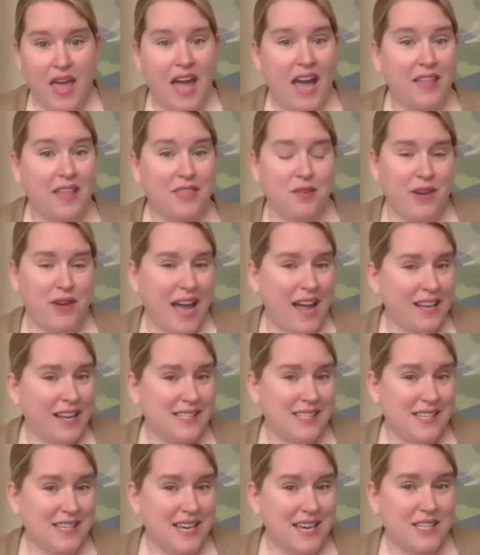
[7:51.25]
And the
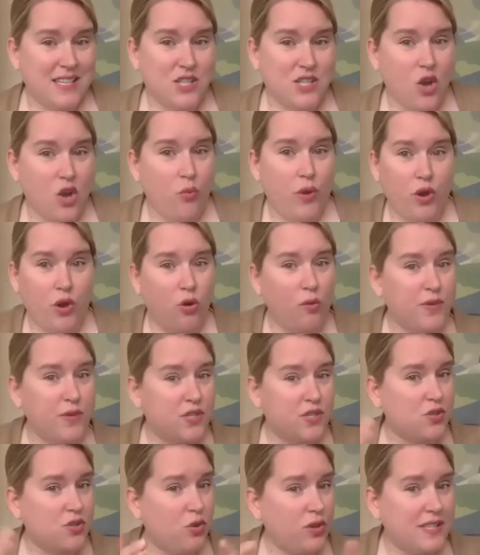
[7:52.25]
reality is we
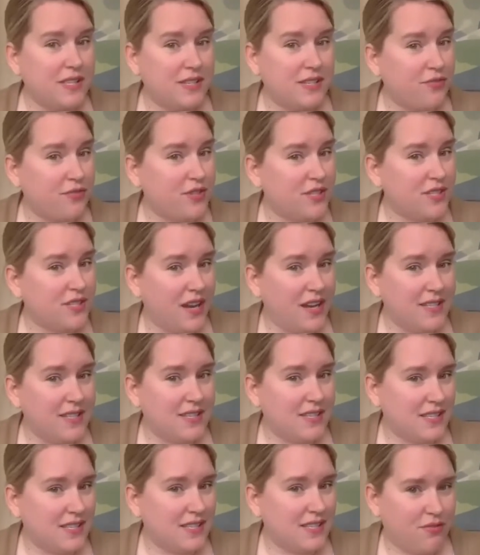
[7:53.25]
almost all are different
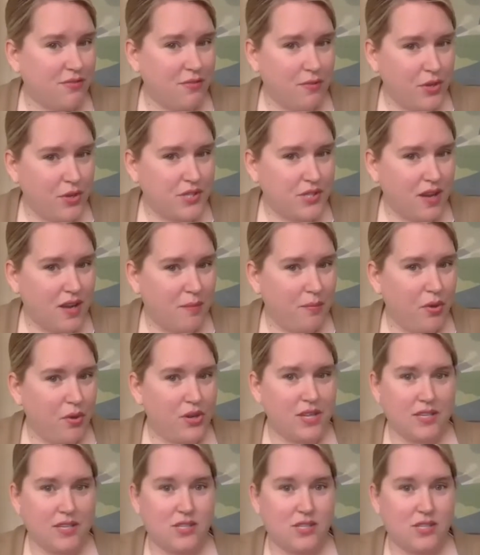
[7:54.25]
sizes at different points in our body.